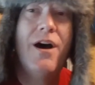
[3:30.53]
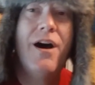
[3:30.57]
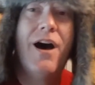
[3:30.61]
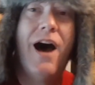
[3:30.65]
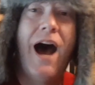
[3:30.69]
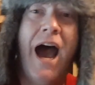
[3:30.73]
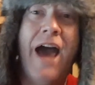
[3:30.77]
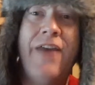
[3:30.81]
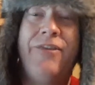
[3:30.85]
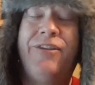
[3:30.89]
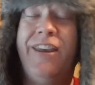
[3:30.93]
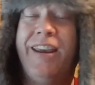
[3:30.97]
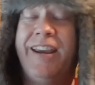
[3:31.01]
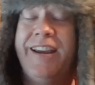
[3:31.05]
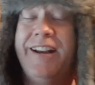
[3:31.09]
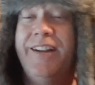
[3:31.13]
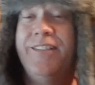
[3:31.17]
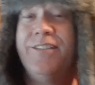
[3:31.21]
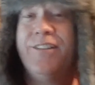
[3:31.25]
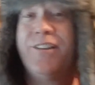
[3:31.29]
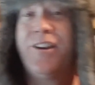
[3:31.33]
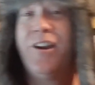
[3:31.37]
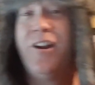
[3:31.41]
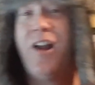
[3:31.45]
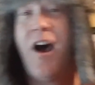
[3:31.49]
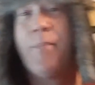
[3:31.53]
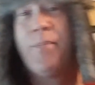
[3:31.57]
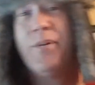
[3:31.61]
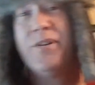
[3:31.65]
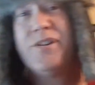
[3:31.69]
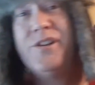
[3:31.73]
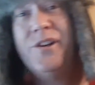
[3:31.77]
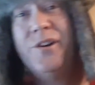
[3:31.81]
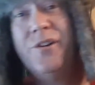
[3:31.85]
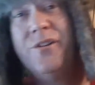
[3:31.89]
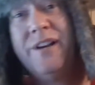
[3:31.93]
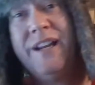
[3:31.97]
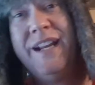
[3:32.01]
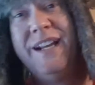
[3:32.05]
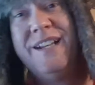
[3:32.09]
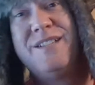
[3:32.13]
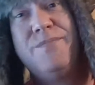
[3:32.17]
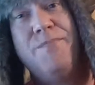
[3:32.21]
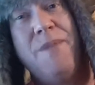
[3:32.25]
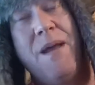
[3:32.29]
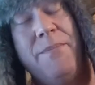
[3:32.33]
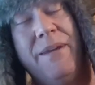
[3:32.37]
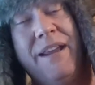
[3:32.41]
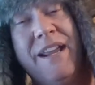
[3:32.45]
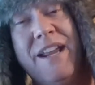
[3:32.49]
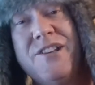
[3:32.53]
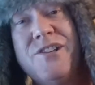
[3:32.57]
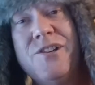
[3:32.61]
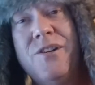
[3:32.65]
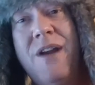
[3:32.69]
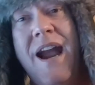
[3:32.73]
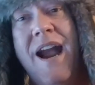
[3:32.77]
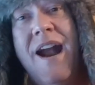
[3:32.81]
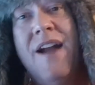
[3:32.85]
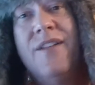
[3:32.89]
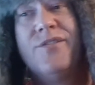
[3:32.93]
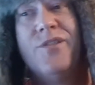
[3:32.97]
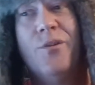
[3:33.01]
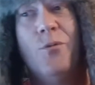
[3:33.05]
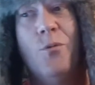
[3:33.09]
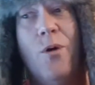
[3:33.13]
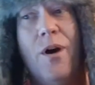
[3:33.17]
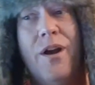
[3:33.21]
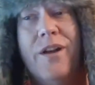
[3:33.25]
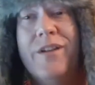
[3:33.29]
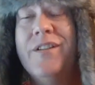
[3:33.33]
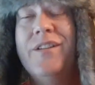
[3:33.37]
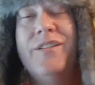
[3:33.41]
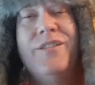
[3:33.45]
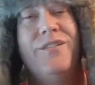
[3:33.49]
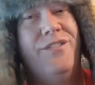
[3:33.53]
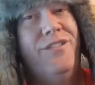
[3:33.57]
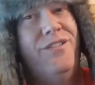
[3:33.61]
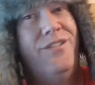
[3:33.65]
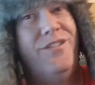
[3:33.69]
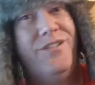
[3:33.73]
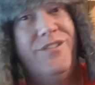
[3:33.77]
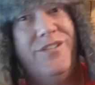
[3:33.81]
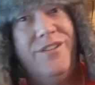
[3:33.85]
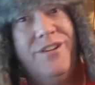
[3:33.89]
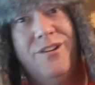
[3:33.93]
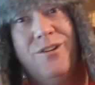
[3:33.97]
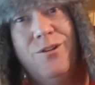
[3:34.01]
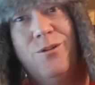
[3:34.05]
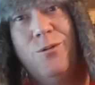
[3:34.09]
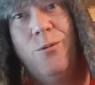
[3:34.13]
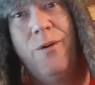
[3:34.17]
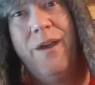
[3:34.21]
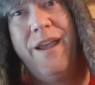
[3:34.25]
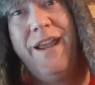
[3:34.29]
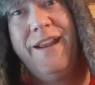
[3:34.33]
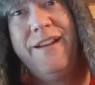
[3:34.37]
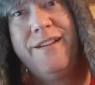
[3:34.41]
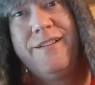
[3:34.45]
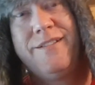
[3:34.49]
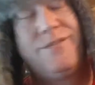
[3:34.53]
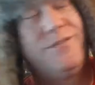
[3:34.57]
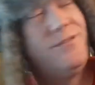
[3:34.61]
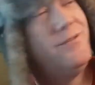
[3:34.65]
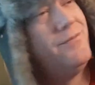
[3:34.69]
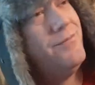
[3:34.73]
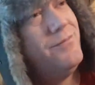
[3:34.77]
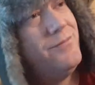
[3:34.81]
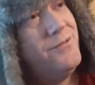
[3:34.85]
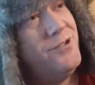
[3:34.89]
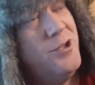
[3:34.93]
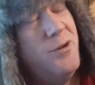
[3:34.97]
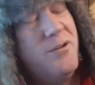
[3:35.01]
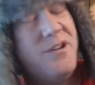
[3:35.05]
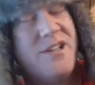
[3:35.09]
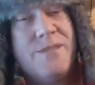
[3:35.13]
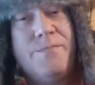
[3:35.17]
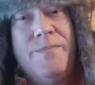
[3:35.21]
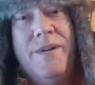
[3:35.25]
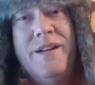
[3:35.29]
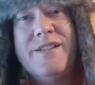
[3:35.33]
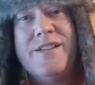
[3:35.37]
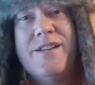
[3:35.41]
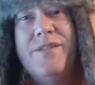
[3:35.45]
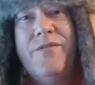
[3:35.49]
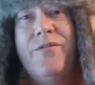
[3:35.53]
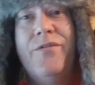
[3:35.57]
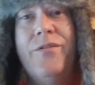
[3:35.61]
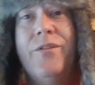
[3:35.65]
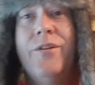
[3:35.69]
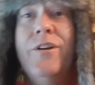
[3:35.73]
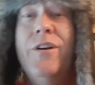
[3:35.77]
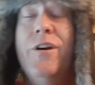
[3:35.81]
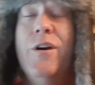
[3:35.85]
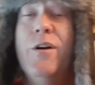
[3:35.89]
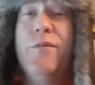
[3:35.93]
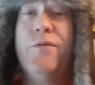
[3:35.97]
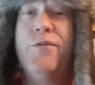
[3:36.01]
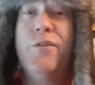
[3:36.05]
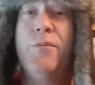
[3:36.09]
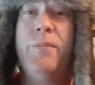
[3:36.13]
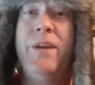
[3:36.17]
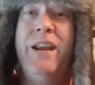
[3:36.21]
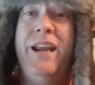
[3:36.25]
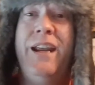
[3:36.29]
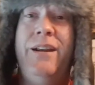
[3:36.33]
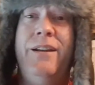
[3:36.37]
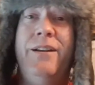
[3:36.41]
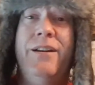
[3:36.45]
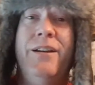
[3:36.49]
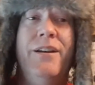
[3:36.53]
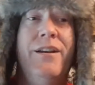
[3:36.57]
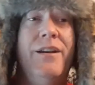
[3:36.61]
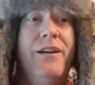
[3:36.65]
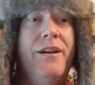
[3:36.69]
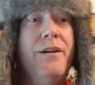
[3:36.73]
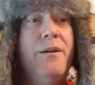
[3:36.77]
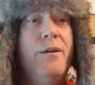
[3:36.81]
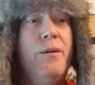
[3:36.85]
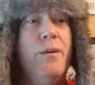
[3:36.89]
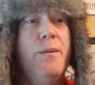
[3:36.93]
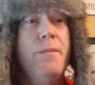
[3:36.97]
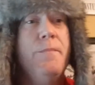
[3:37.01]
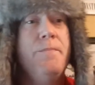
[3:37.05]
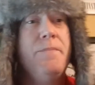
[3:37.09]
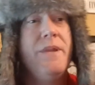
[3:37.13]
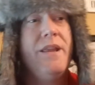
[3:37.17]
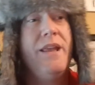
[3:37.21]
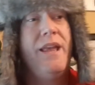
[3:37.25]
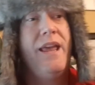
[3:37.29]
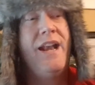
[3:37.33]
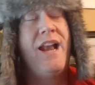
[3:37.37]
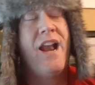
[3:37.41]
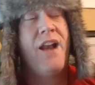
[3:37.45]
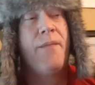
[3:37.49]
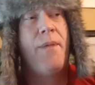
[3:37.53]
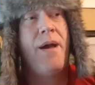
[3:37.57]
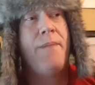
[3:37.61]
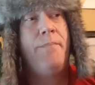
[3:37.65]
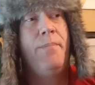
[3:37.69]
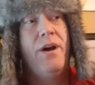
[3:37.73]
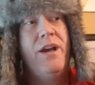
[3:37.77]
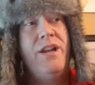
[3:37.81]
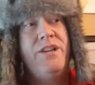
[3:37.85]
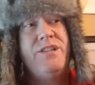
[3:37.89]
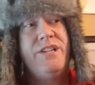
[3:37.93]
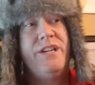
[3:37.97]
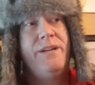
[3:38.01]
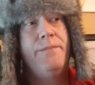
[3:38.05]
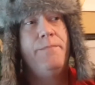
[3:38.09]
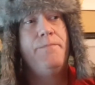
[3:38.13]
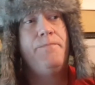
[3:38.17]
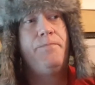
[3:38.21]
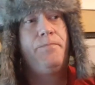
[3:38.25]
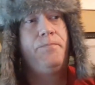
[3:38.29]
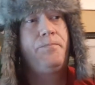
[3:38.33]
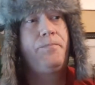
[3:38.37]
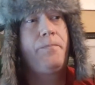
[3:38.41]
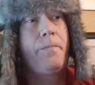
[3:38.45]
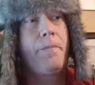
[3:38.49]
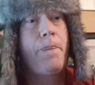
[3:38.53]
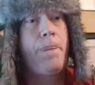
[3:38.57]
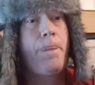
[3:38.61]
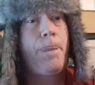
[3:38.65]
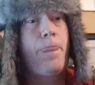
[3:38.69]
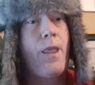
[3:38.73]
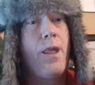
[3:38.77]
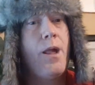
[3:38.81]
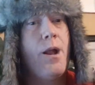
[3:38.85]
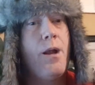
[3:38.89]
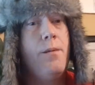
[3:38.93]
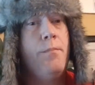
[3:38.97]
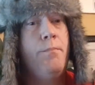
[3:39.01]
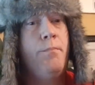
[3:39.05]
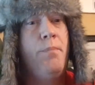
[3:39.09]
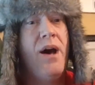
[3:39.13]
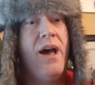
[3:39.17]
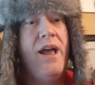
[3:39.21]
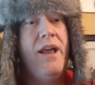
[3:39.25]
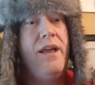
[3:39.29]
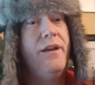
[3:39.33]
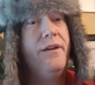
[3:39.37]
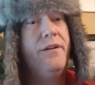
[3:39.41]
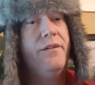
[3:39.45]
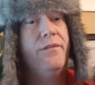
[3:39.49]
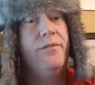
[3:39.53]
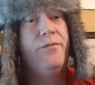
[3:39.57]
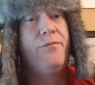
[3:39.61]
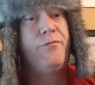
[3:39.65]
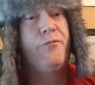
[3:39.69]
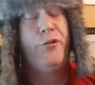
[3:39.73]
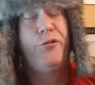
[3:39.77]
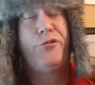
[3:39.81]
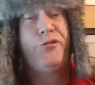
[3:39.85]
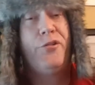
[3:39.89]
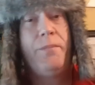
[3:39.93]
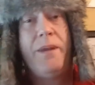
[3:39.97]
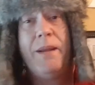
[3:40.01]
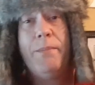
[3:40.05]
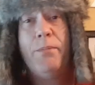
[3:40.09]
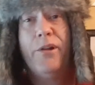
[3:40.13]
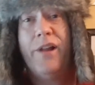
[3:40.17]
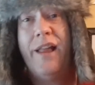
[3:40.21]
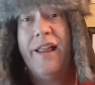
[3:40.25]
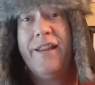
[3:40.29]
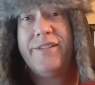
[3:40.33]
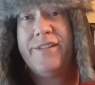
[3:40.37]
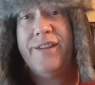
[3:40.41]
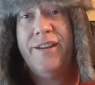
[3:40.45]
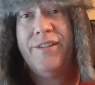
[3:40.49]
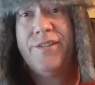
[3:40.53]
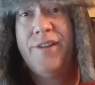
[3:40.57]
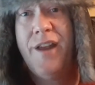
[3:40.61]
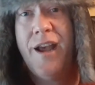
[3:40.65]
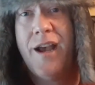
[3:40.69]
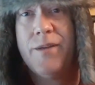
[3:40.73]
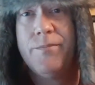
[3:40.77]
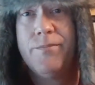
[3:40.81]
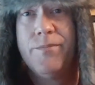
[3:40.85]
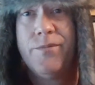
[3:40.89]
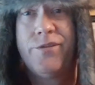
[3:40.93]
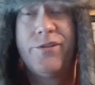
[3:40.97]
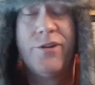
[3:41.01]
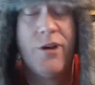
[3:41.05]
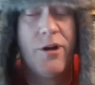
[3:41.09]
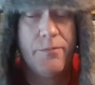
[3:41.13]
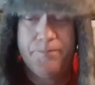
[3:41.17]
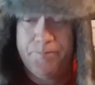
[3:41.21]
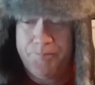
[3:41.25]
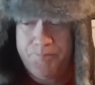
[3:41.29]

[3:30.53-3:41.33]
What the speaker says: I think it is a good opportunity to maybe get your hands on one. Still way too expensive for me, not on my budget, but for some people it's not. So